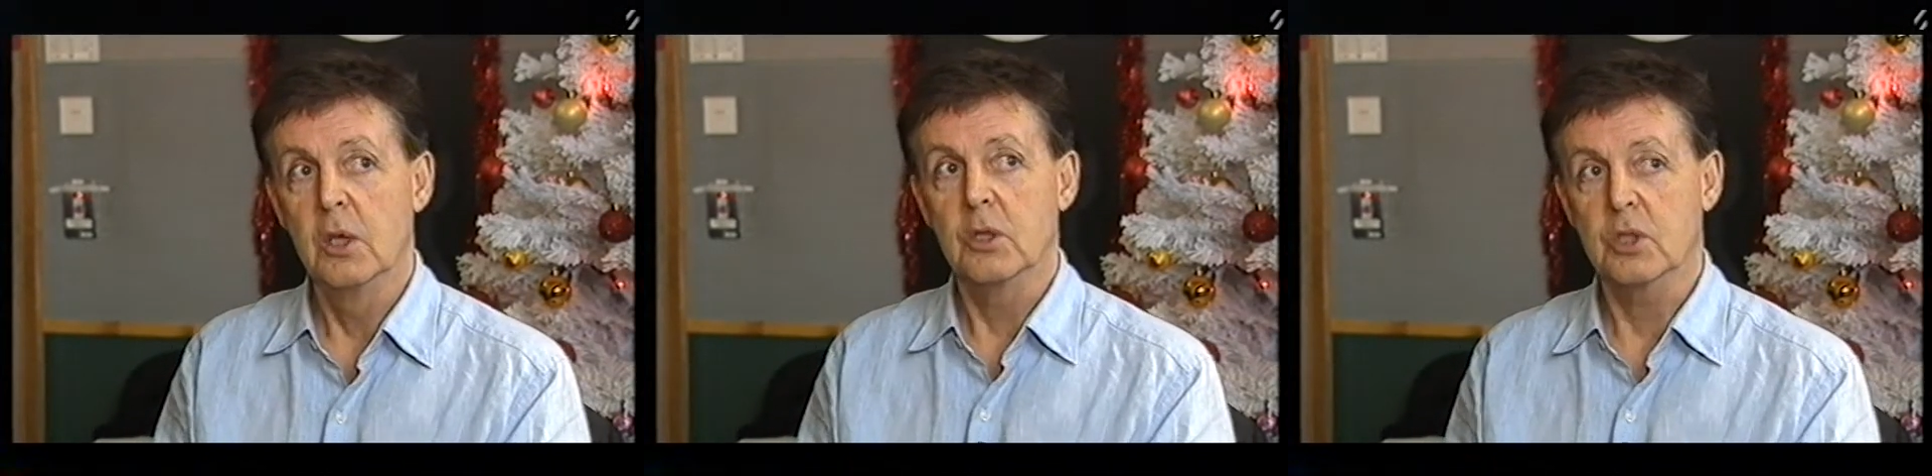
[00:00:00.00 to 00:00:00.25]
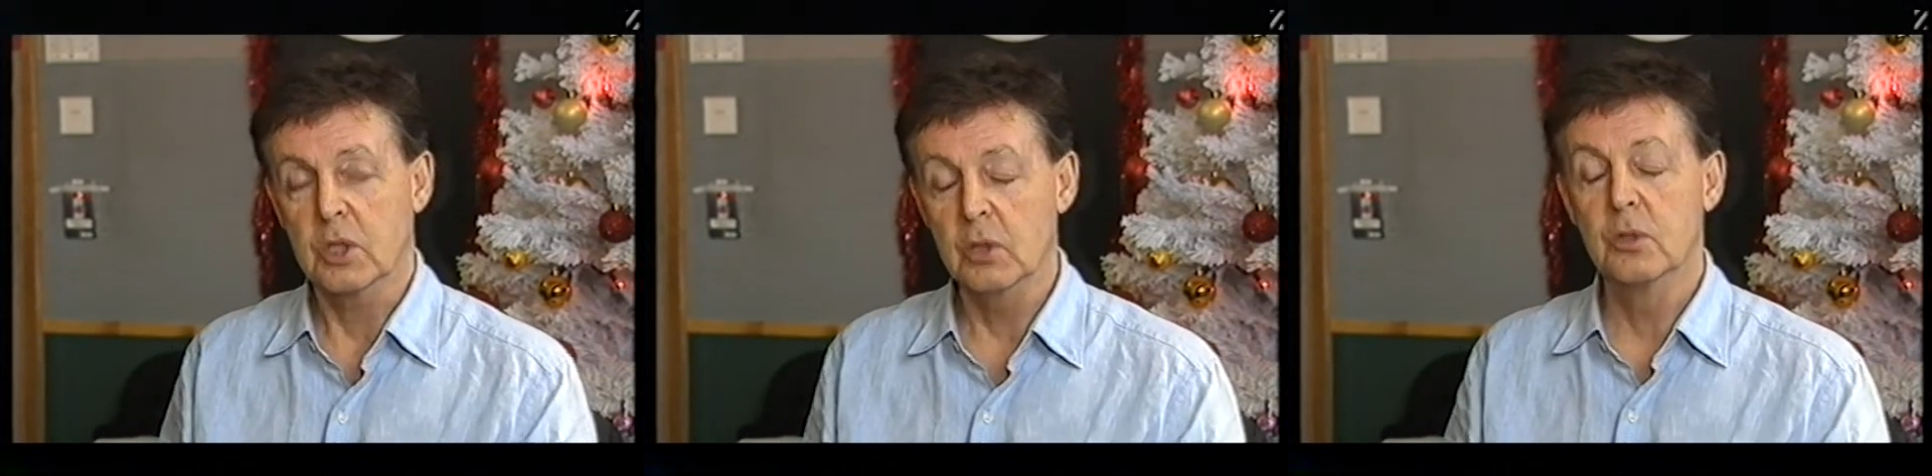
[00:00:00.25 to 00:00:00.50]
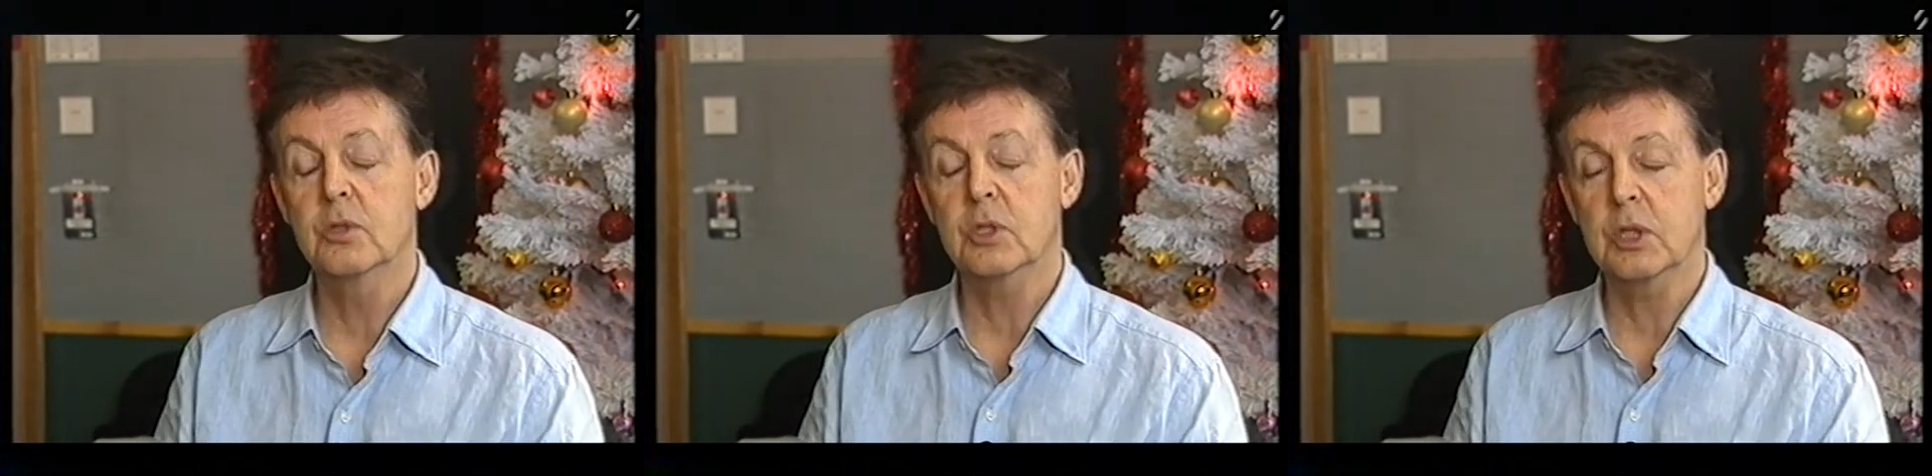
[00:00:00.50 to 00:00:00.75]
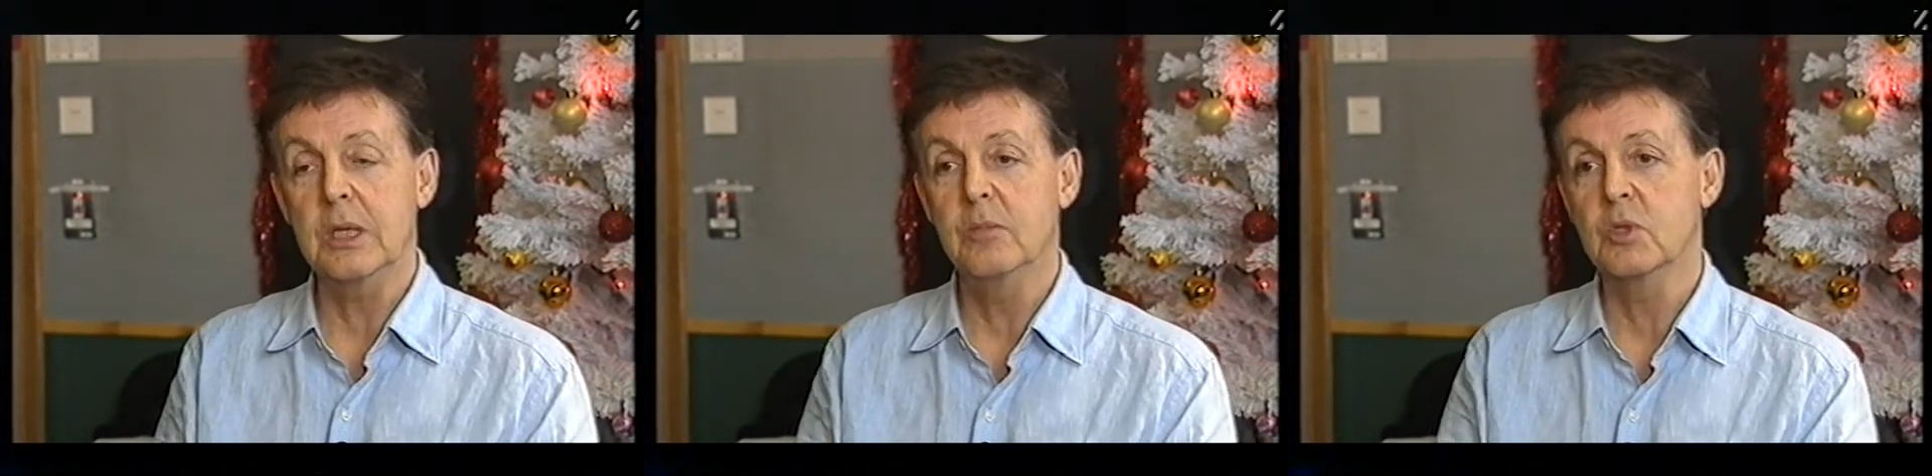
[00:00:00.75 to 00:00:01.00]
still
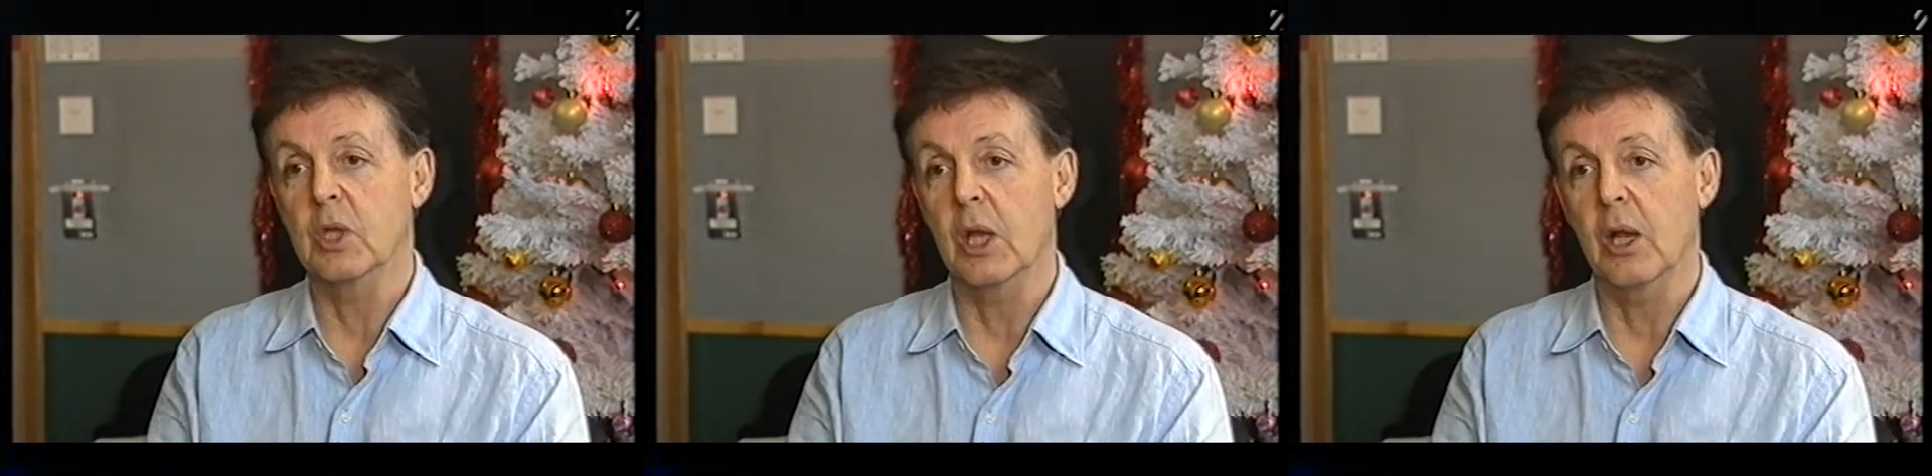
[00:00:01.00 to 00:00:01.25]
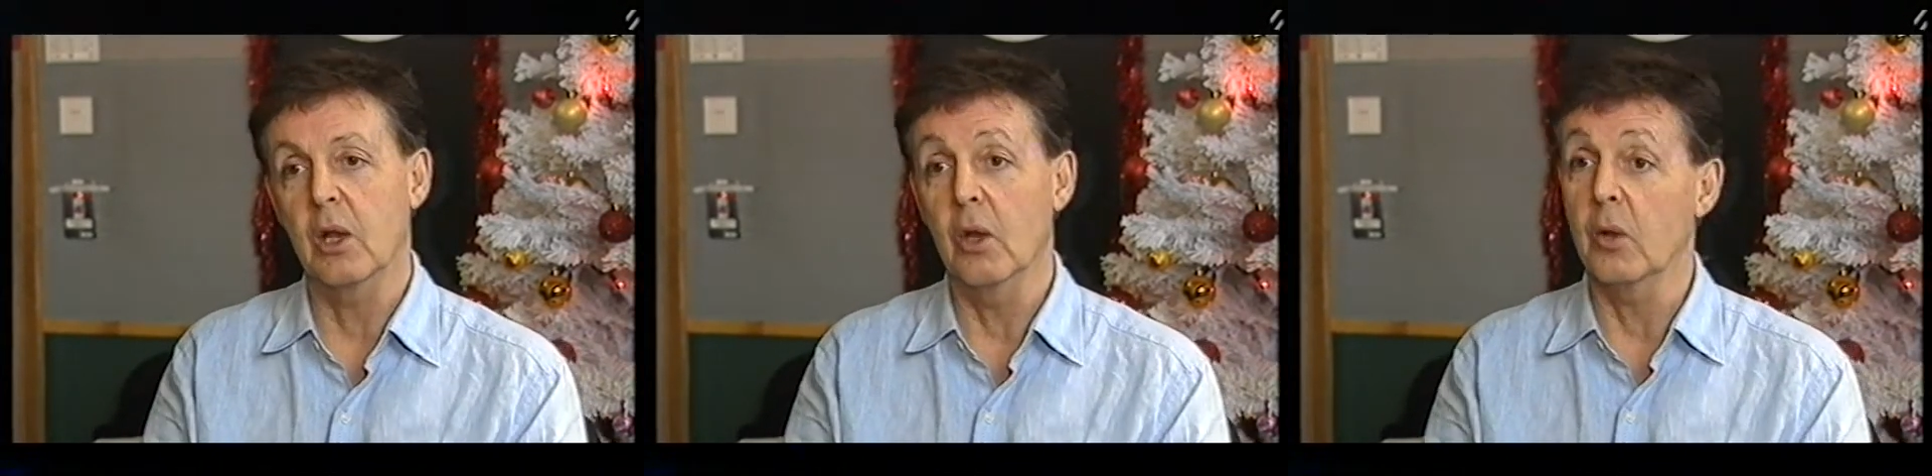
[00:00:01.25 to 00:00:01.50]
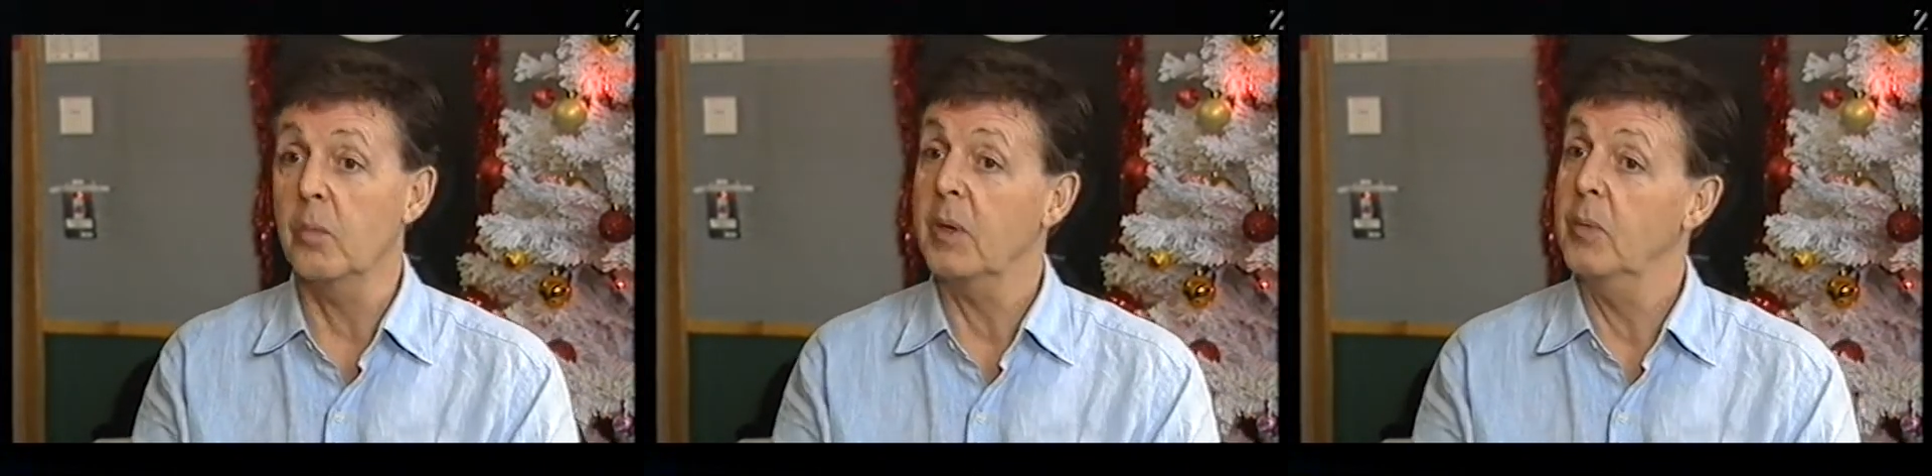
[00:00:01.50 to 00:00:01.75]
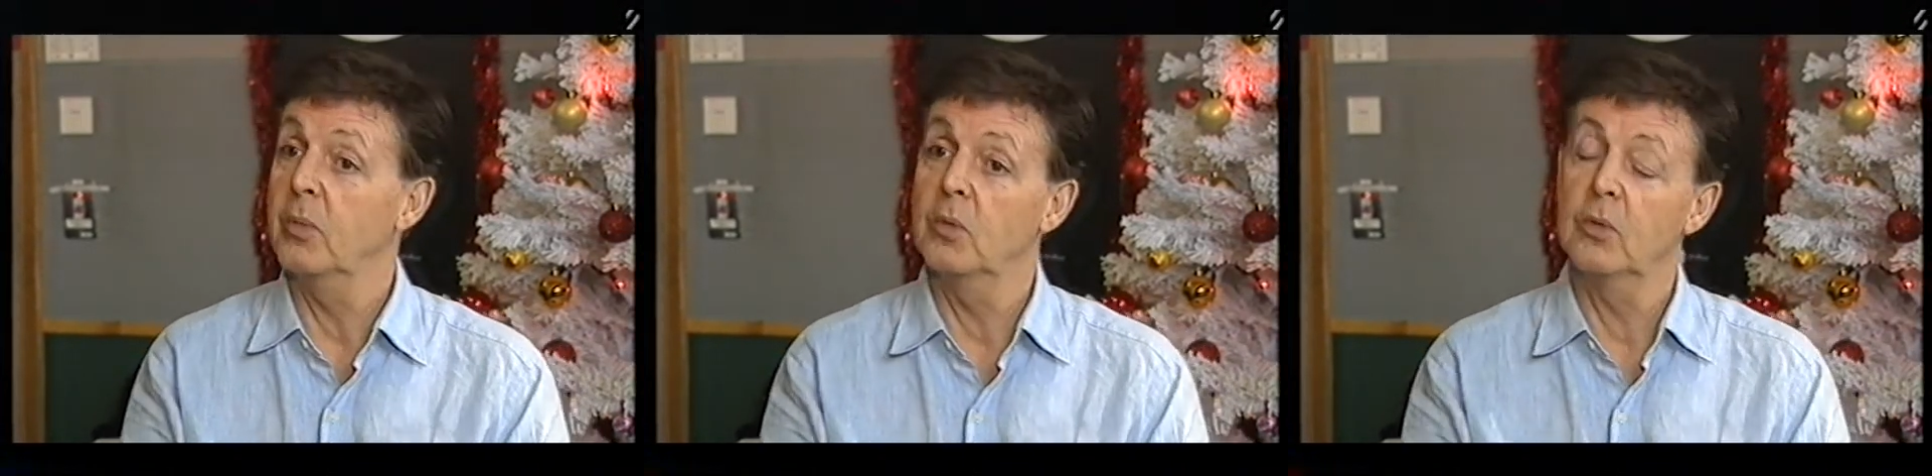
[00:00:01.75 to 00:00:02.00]
seems that a lot of
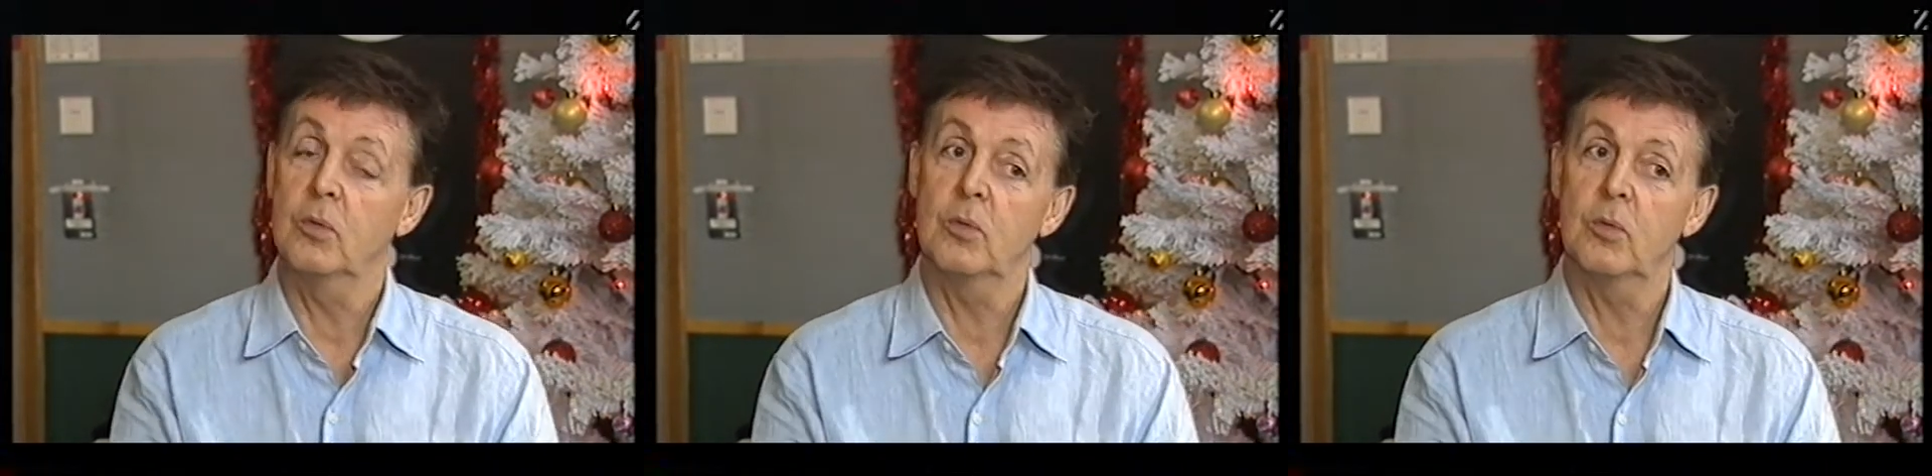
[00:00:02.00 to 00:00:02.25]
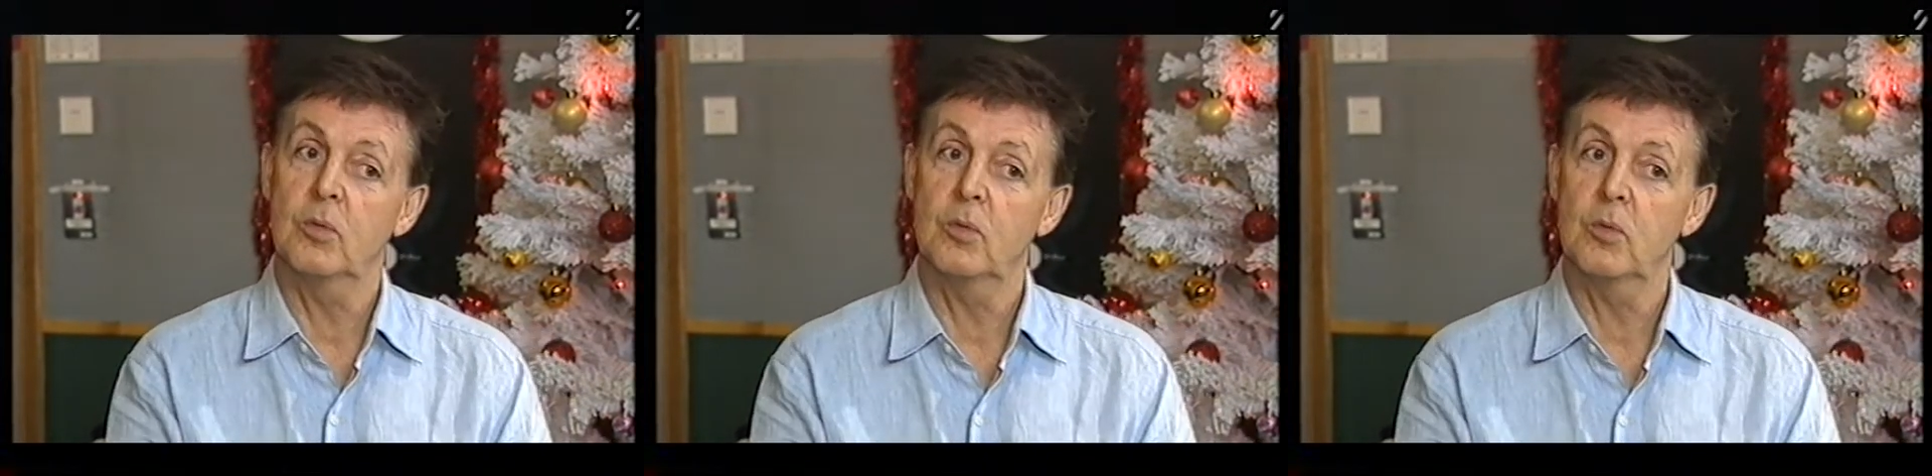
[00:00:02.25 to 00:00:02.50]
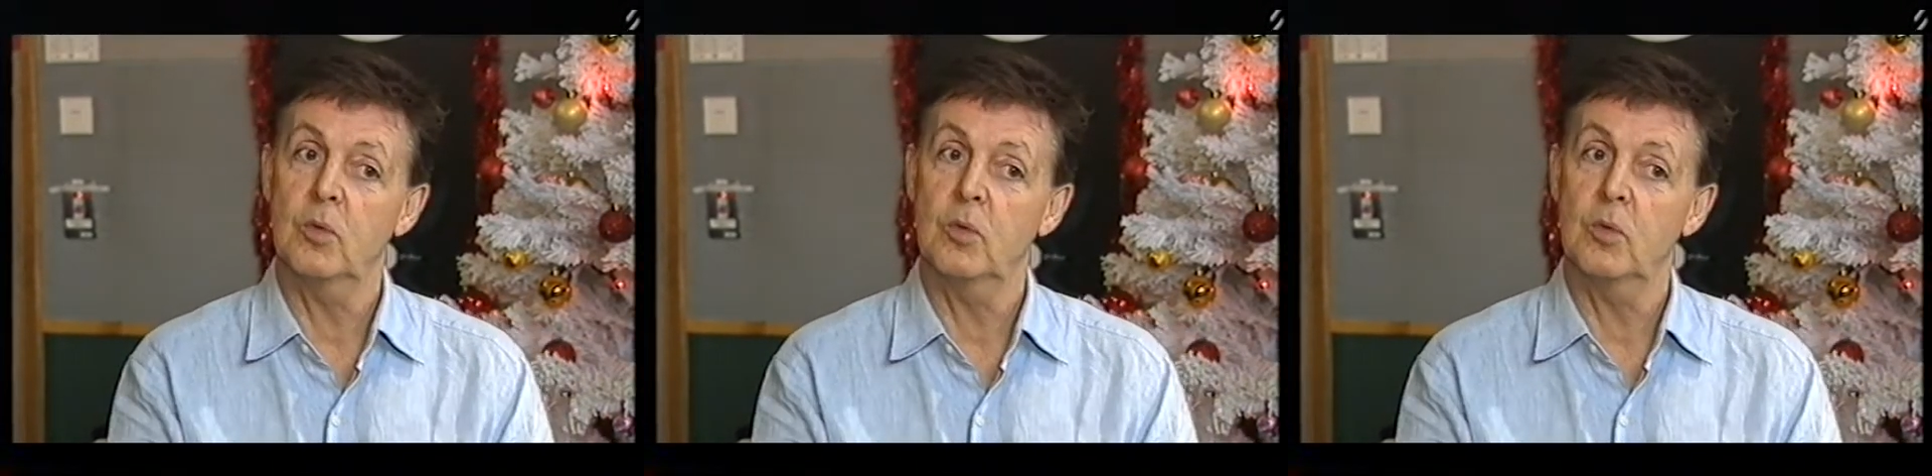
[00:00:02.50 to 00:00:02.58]
people